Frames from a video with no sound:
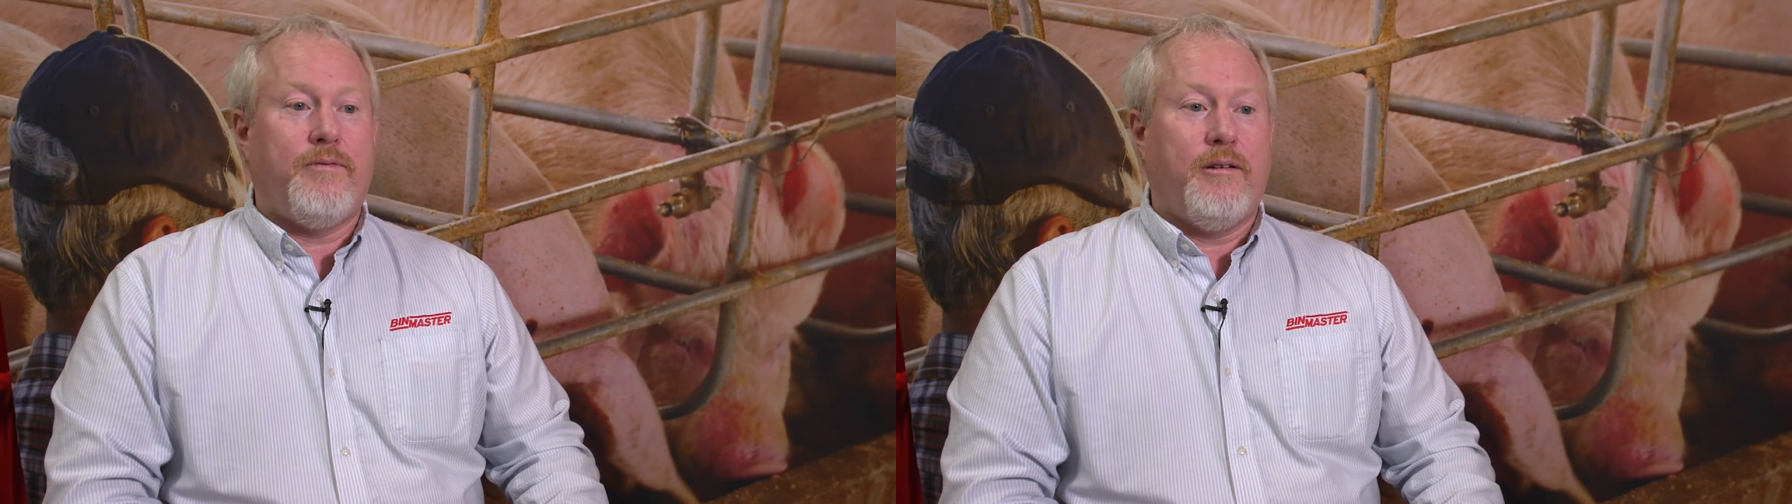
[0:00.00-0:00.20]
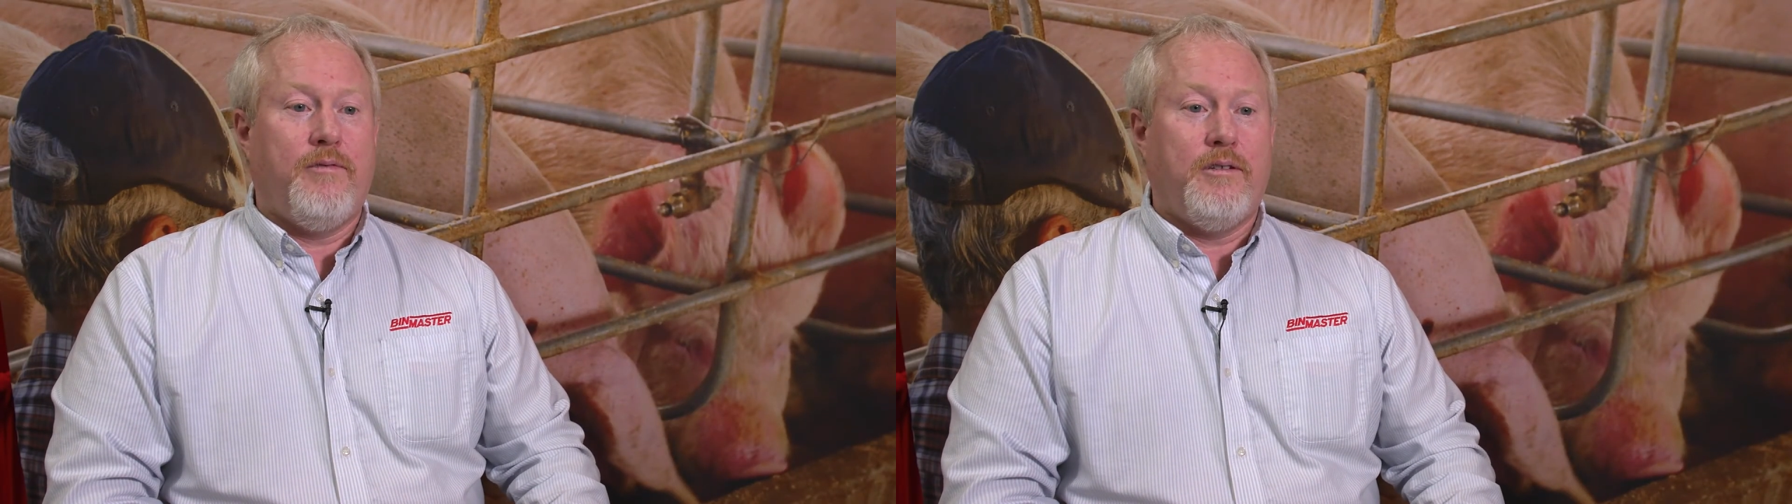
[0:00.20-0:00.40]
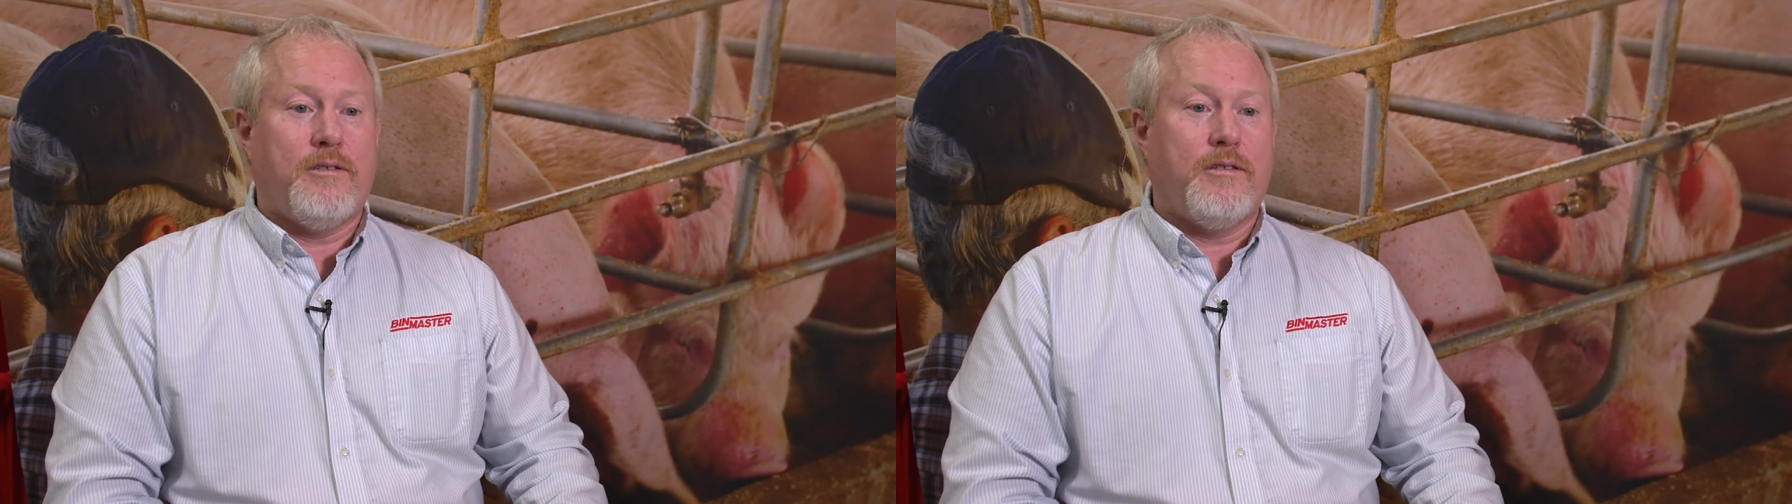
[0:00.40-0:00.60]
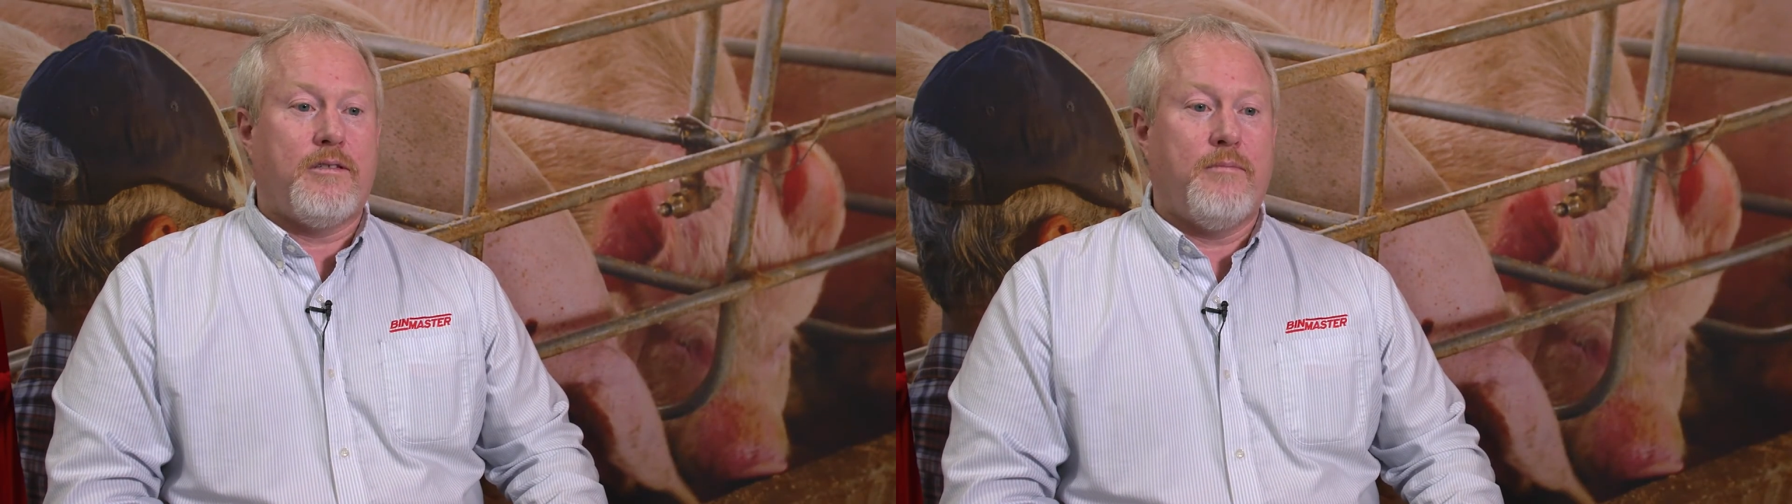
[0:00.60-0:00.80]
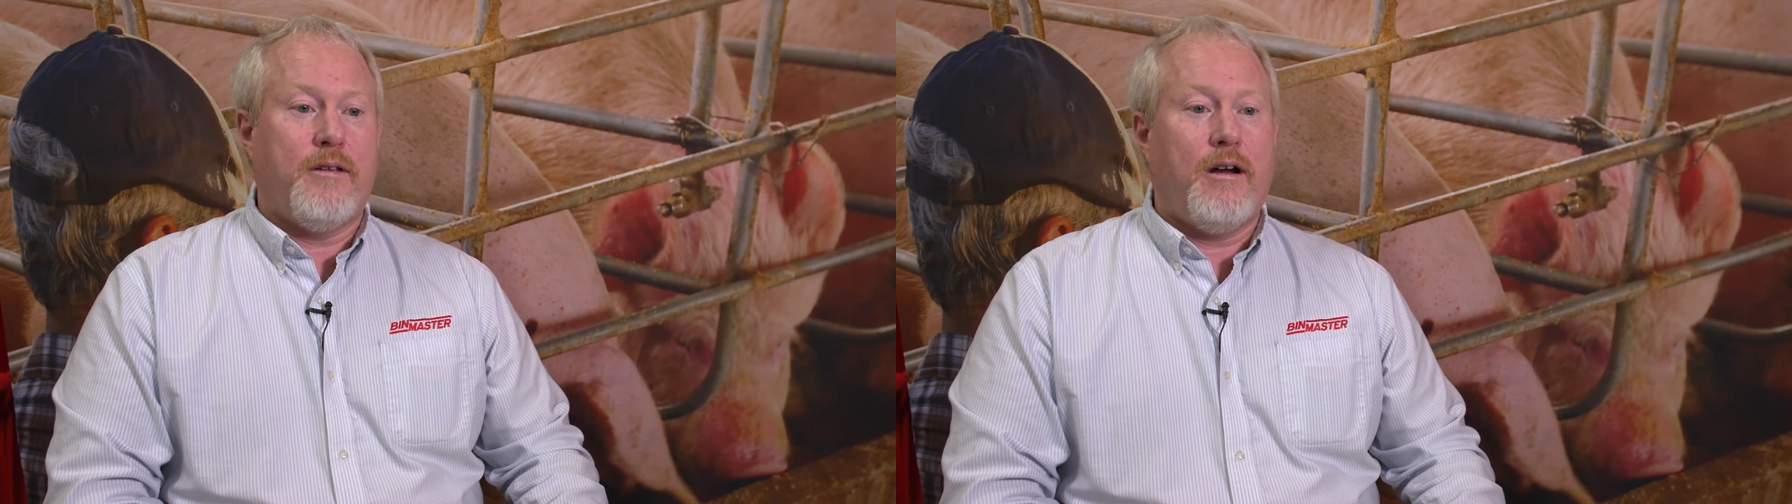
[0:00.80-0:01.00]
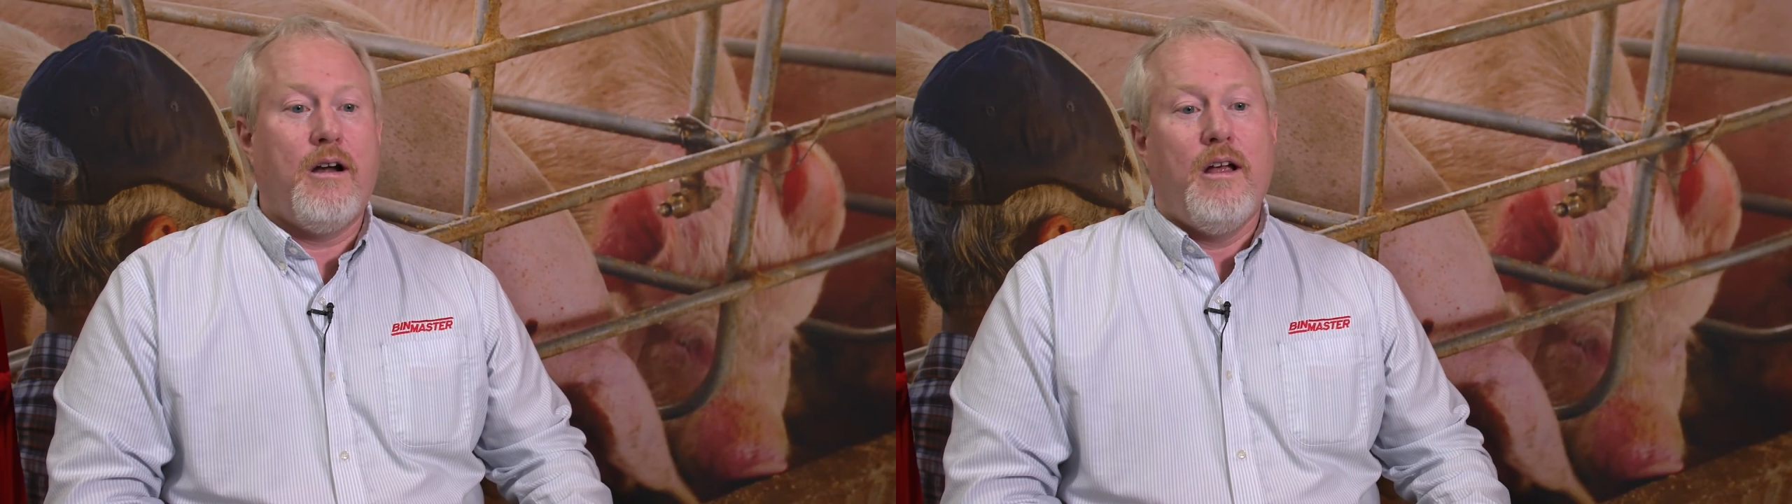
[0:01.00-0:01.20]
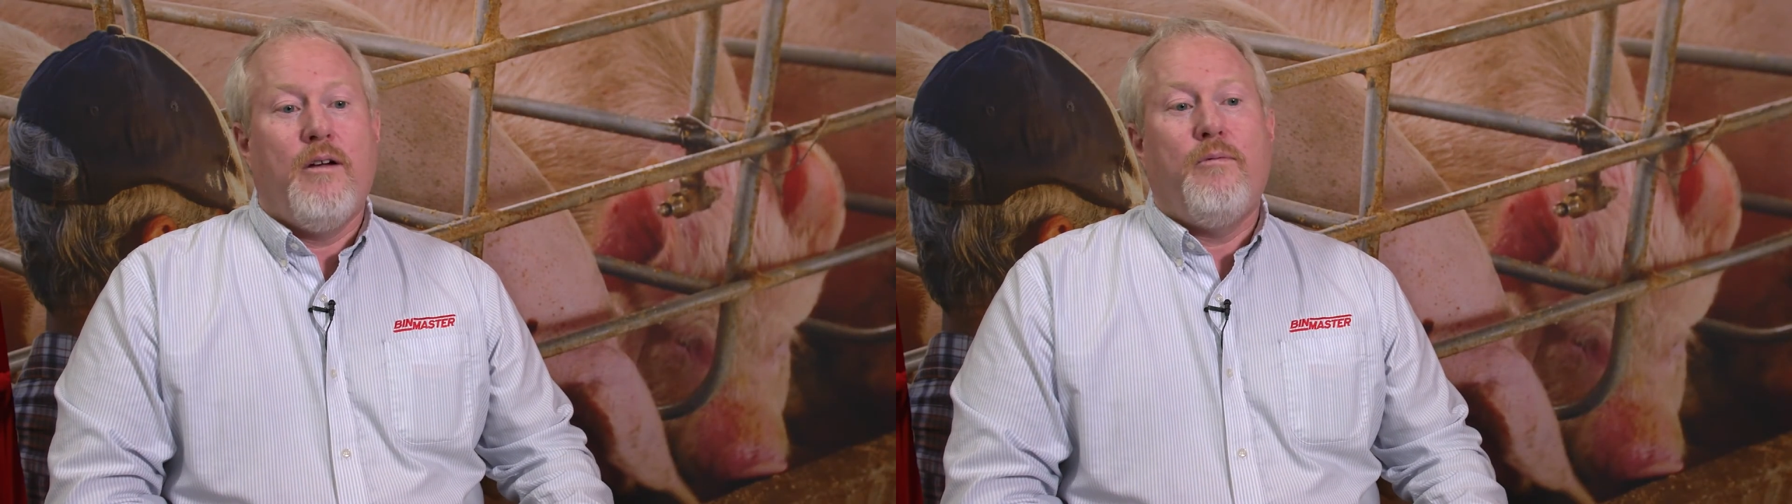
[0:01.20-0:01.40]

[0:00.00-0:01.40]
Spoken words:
Feedview system there.